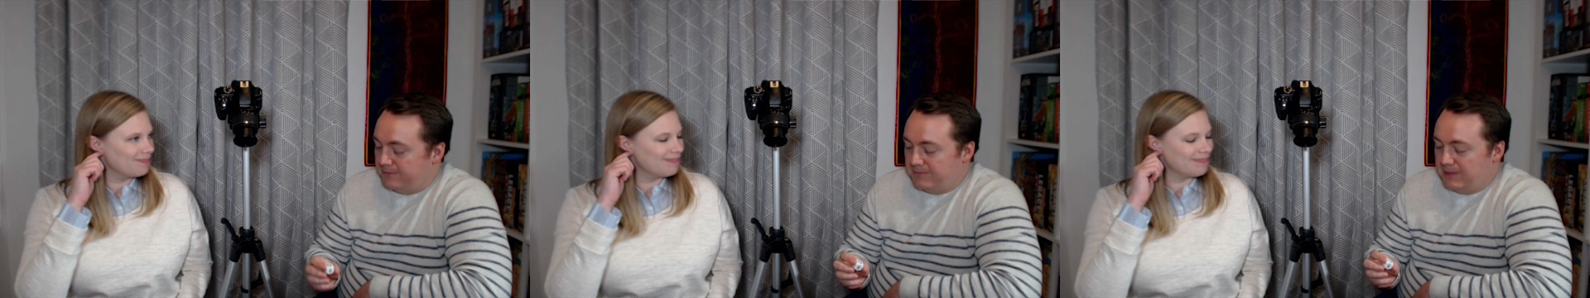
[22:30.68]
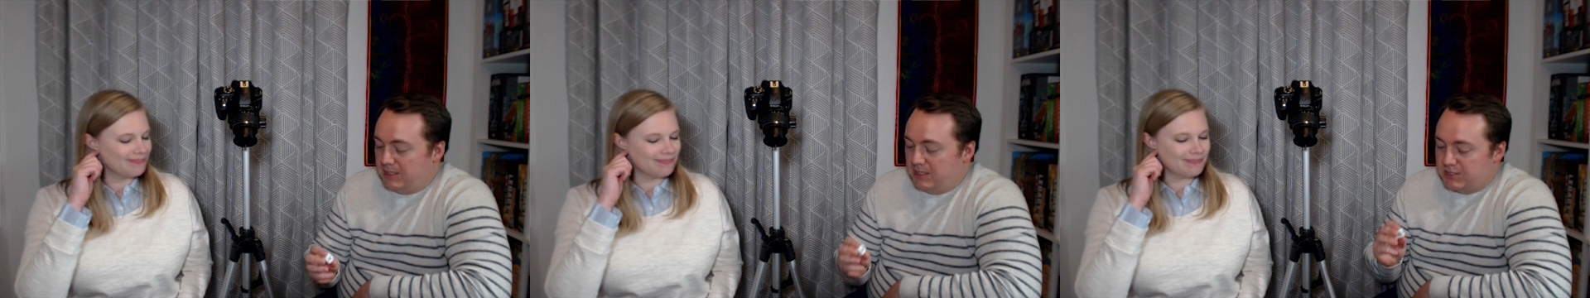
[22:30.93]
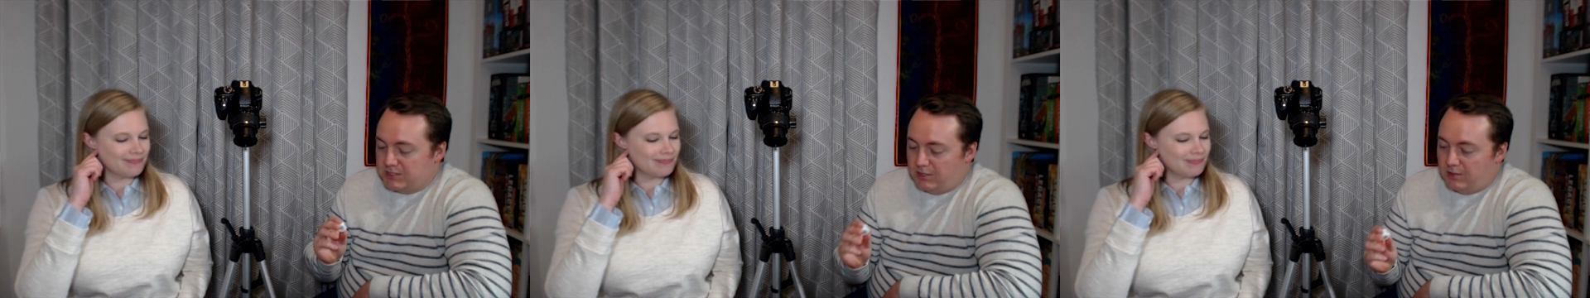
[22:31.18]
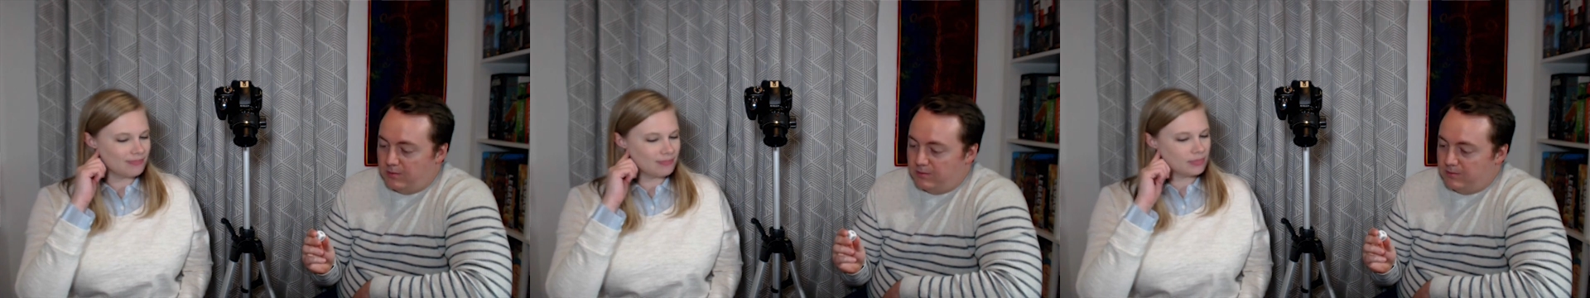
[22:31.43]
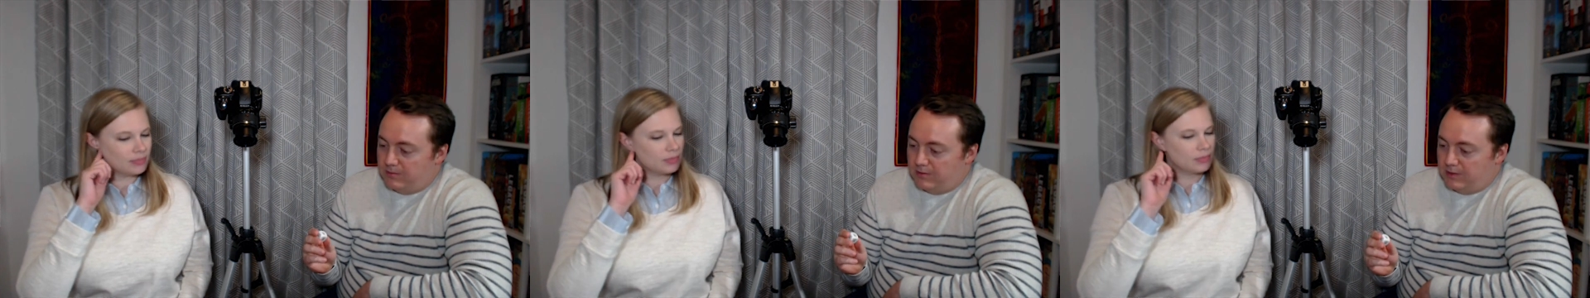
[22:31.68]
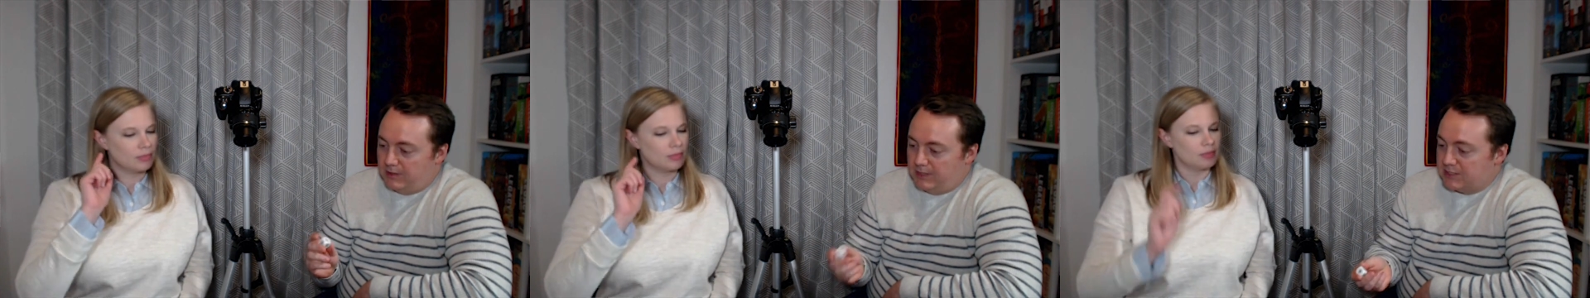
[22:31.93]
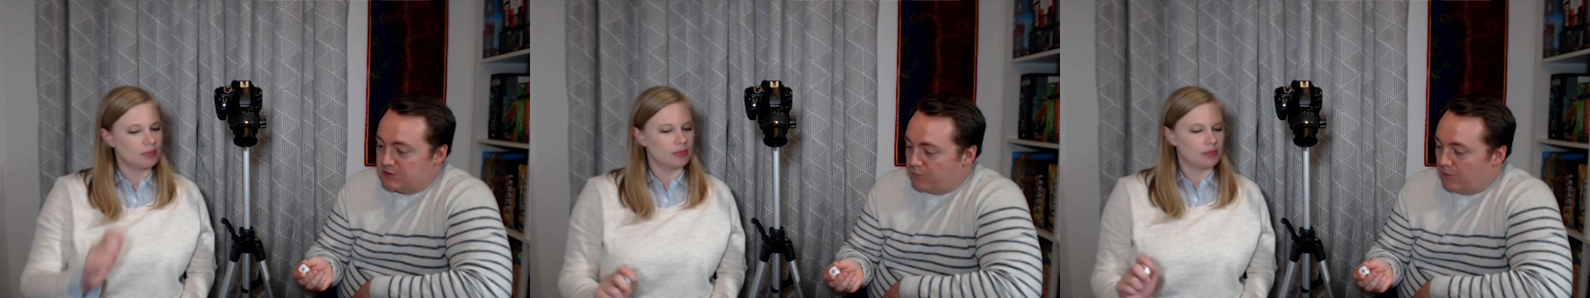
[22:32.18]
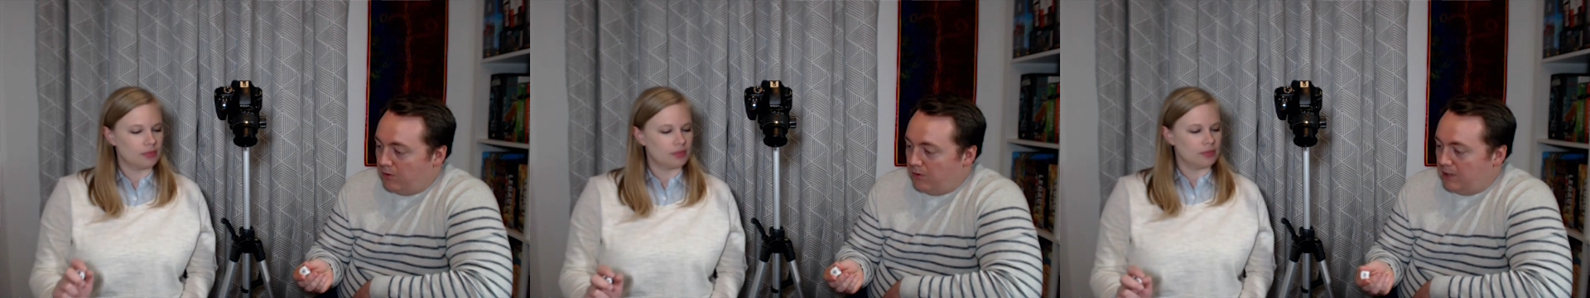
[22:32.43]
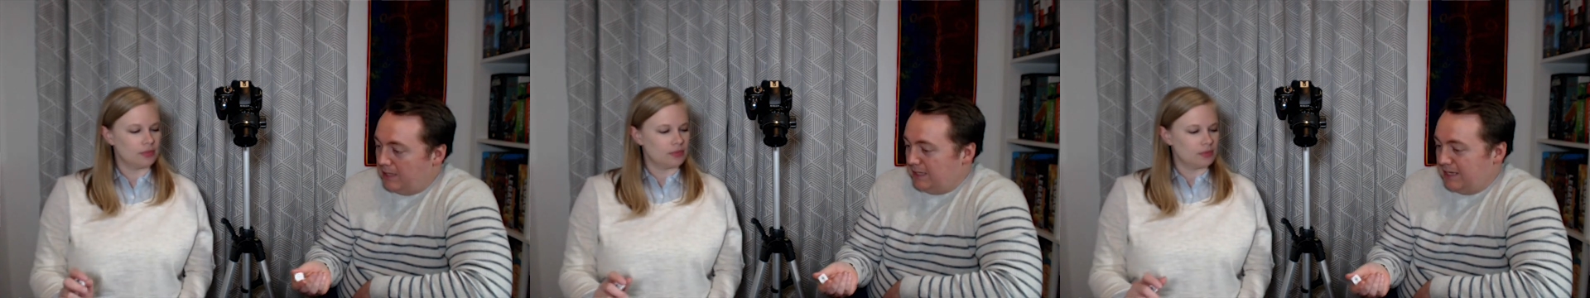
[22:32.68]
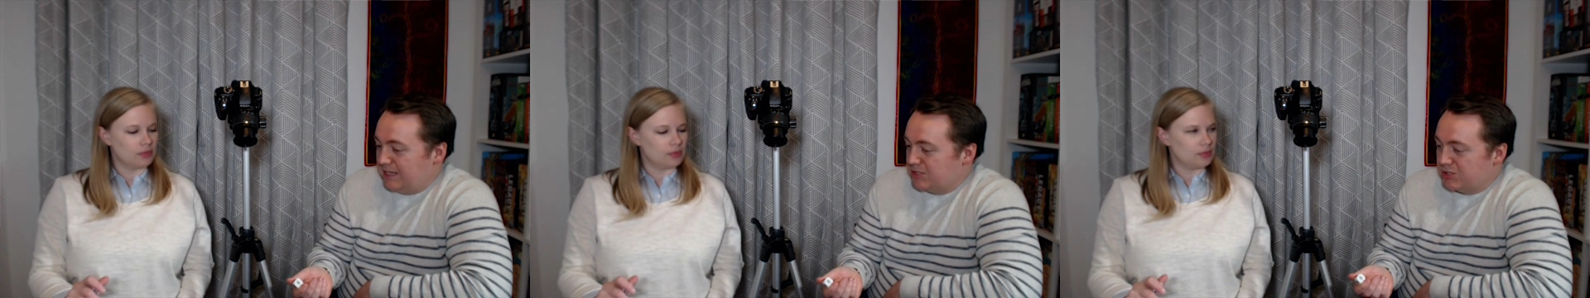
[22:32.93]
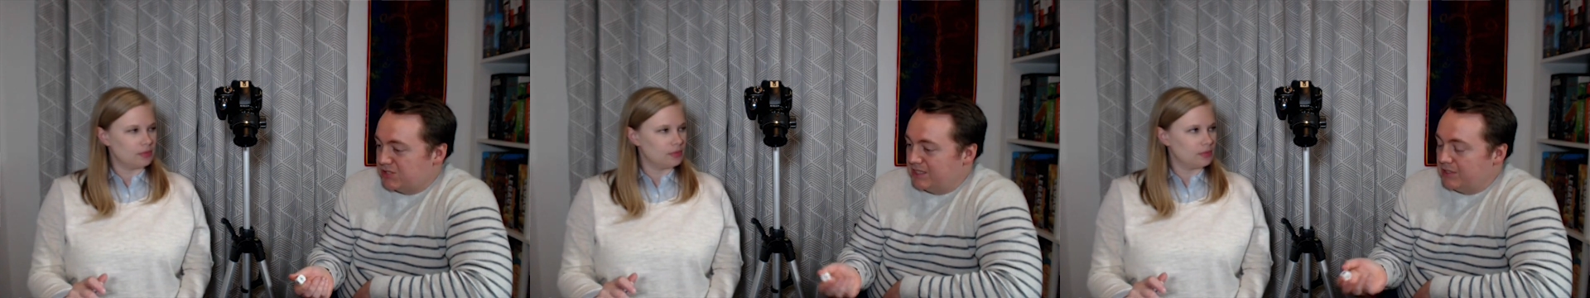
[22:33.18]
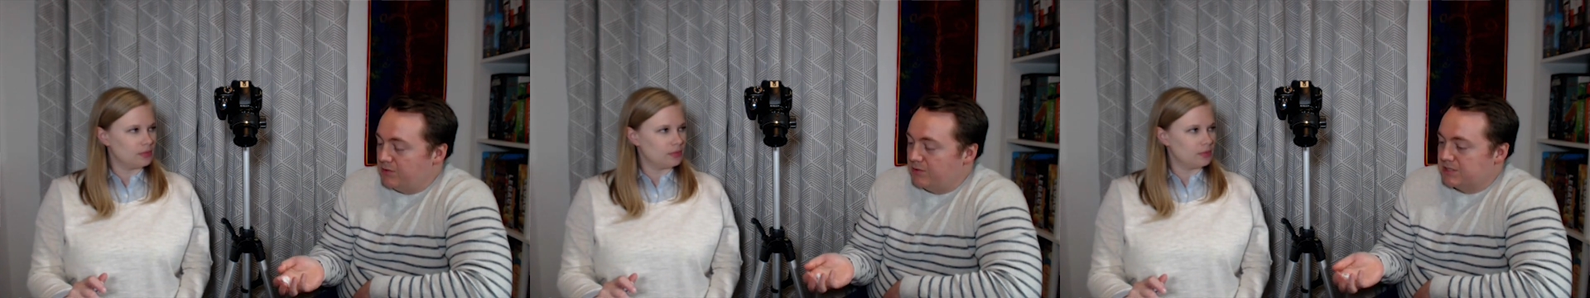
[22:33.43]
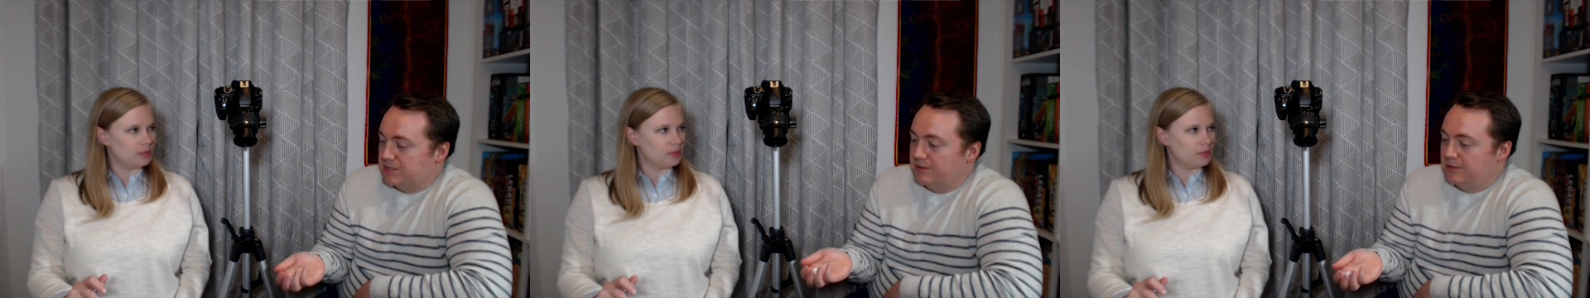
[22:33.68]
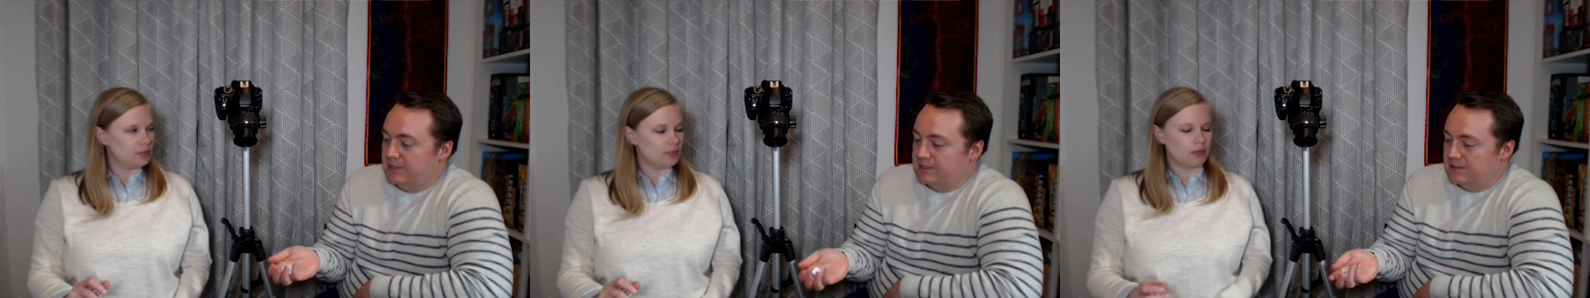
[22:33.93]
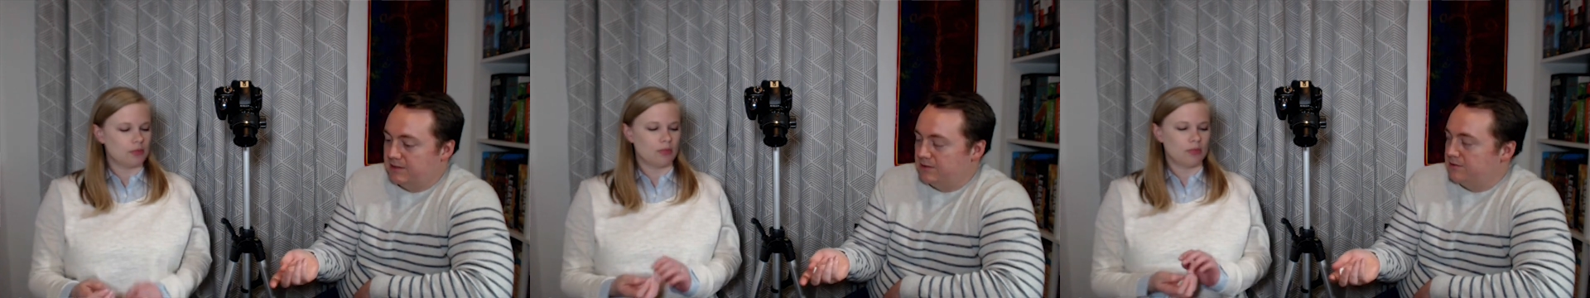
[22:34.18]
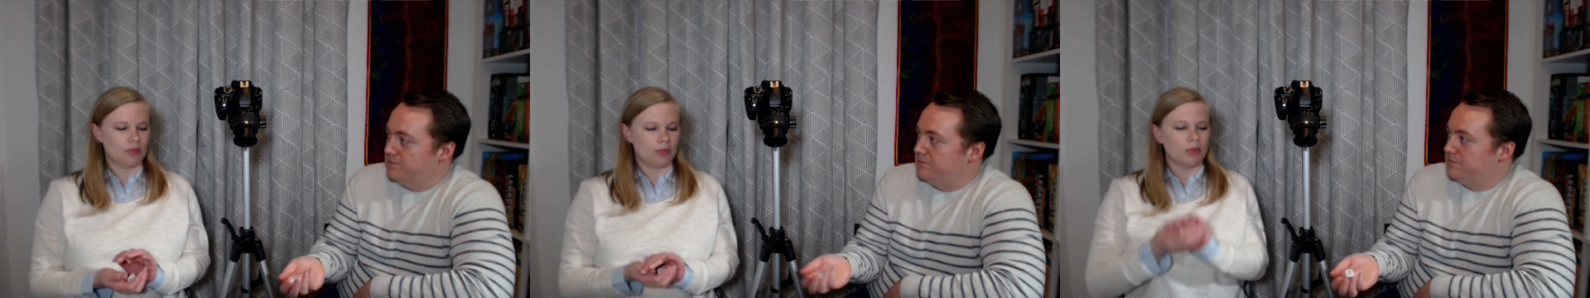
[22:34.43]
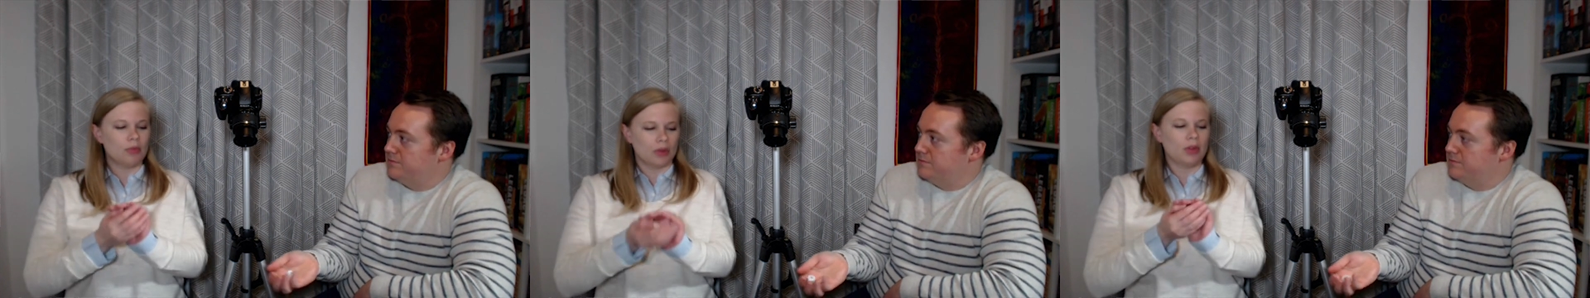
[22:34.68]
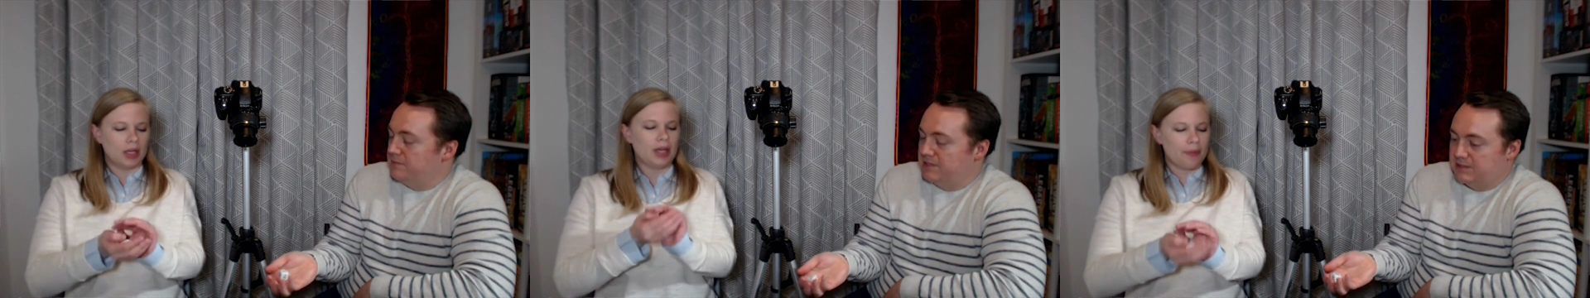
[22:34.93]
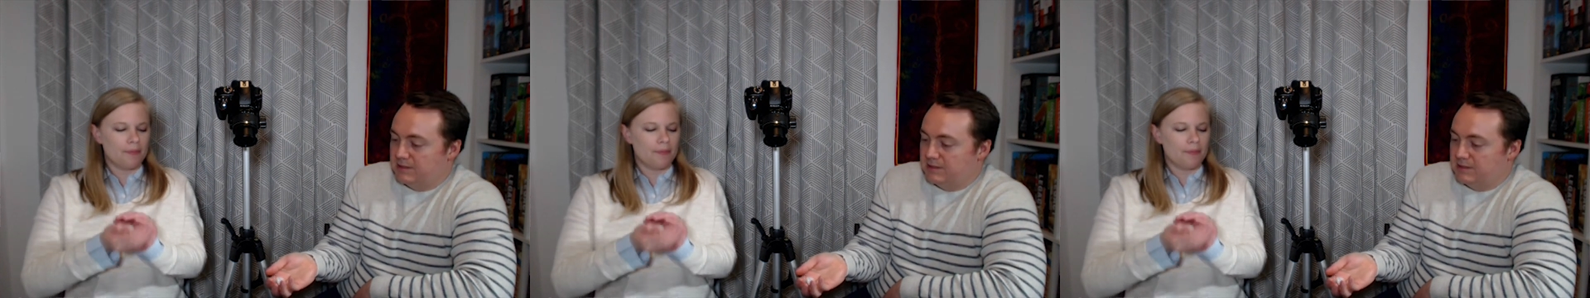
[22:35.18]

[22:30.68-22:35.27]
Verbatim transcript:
Speaker 1: Mm. So let's roll. I, I, guess just in unison into the yep. into the